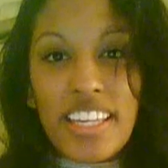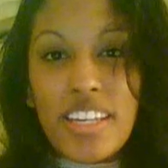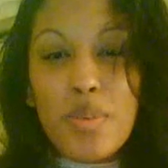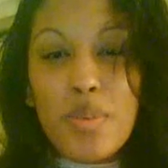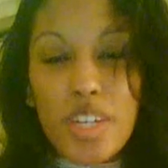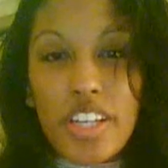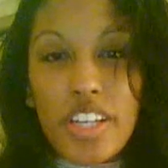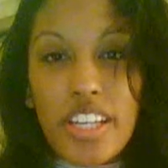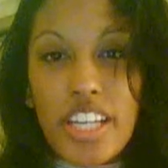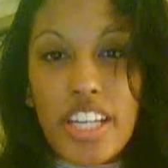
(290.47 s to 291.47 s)
He
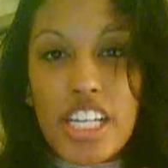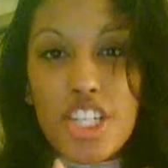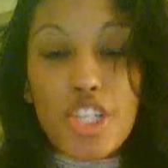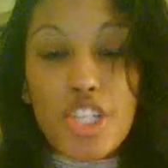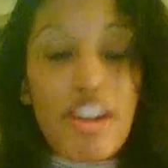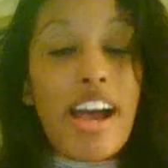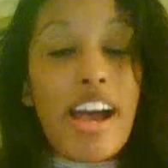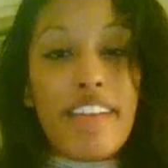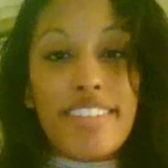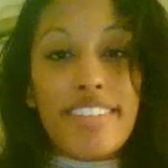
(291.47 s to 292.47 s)
would
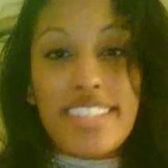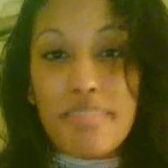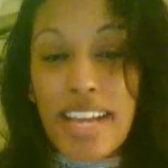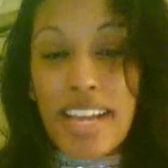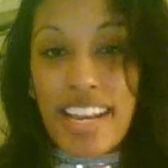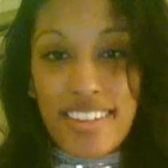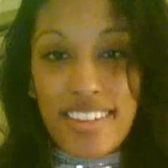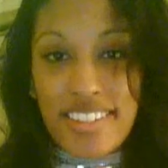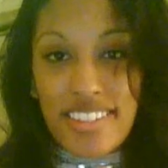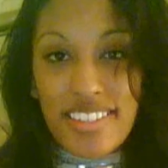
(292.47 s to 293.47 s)
drive to my
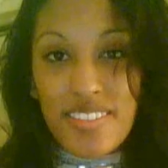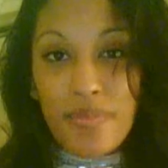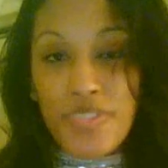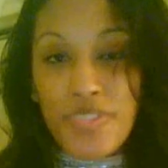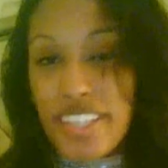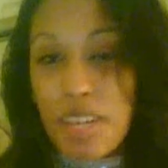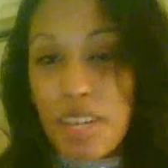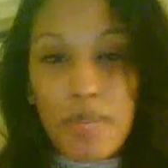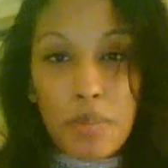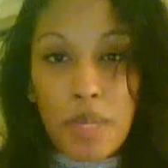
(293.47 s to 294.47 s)
house to
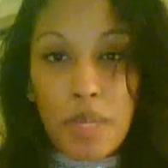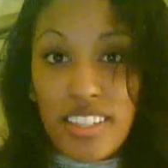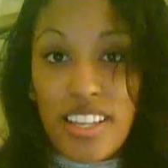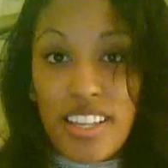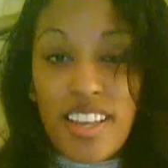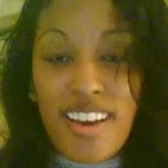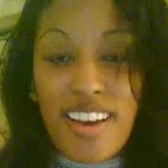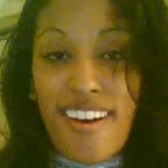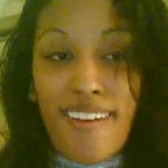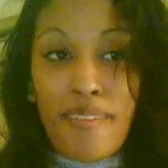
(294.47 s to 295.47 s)
come pick me up
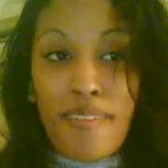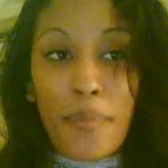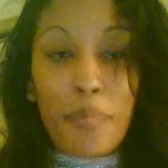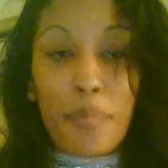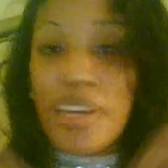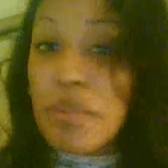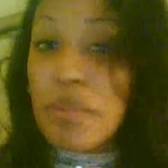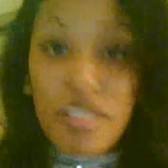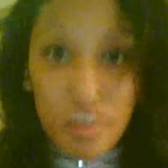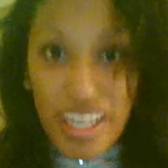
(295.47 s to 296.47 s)

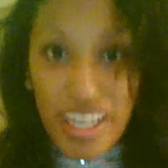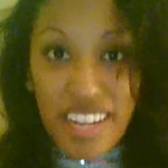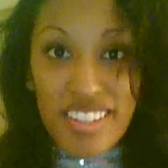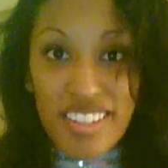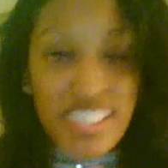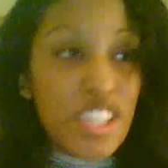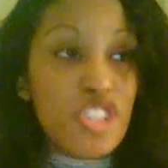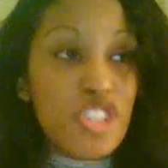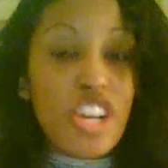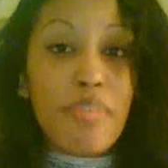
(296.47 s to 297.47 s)
in my house,
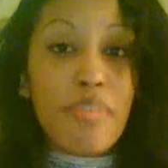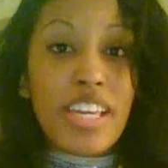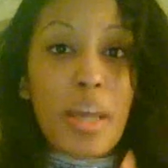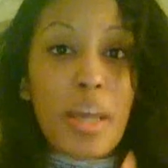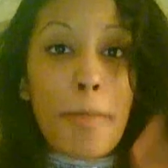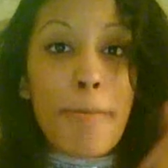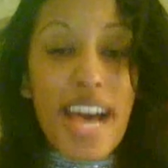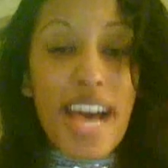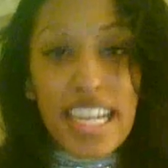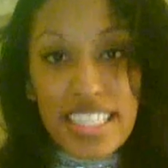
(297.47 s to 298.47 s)
drive me
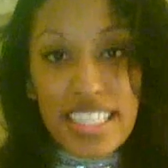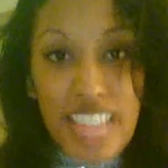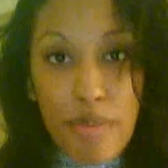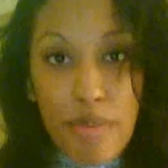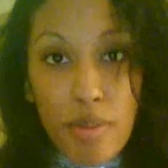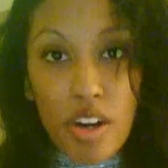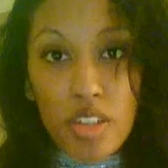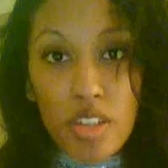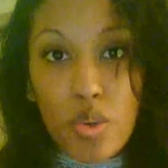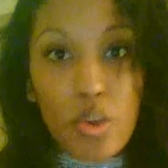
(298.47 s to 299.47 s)
back to Diamond
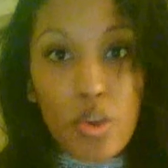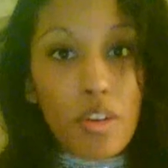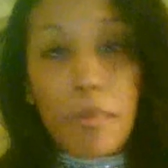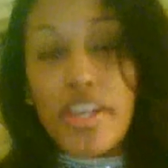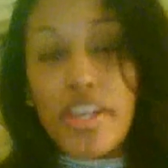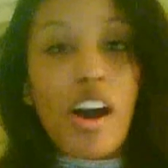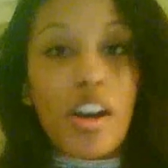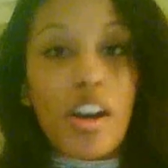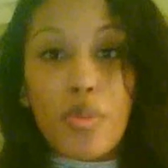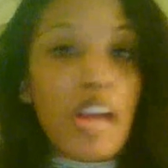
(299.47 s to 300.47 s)
Bar or
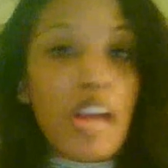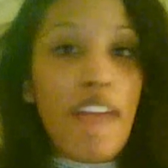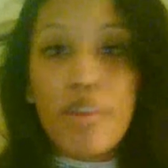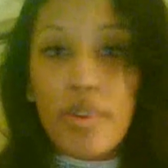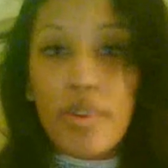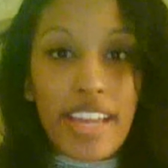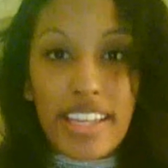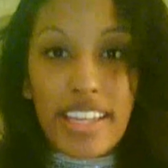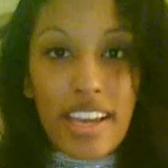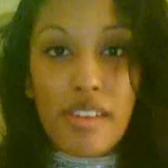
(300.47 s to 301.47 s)
beyond, wherever we were
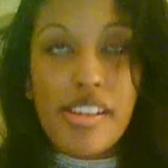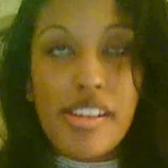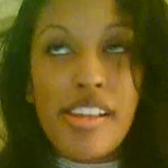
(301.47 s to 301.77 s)
hanging out.